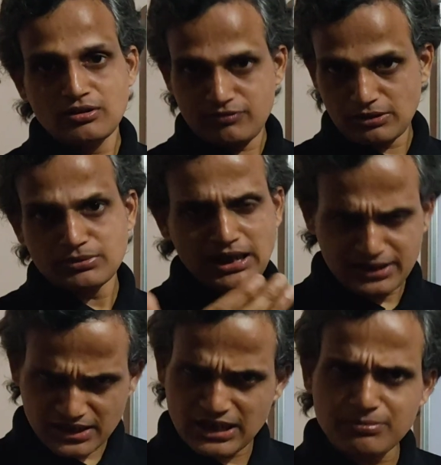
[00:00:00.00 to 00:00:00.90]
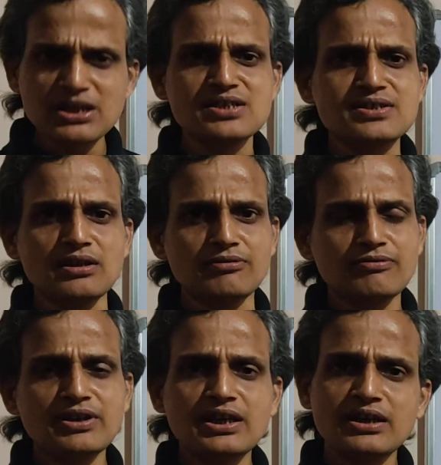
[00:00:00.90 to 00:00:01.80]
from the table itself,
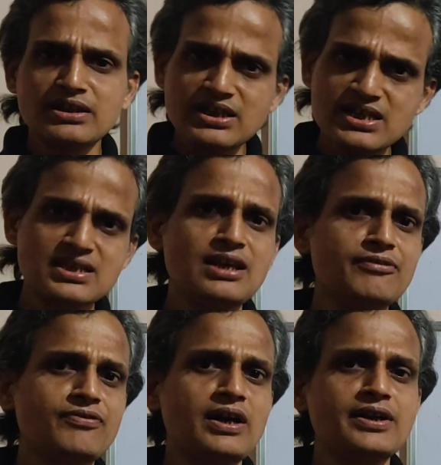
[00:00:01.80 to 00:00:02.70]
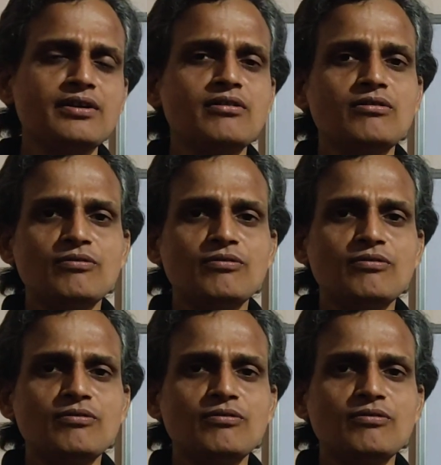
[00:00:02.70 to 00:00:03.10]
we can easily find